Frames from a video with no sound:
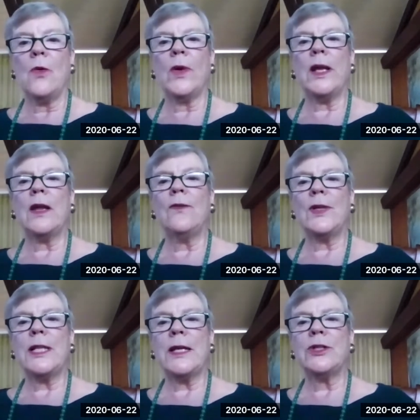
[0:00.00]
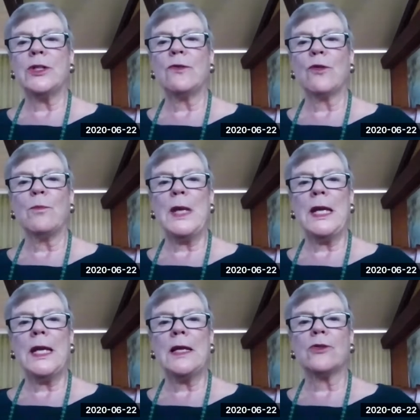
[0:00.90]
when invitations for
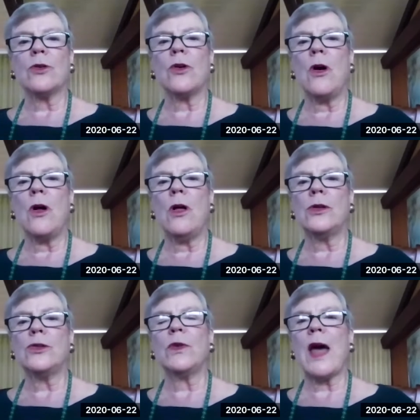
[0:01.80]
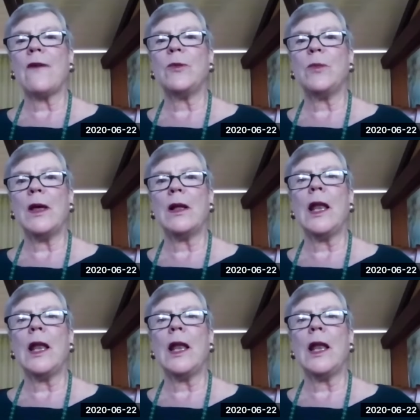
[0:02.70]
meetings or calls would have to be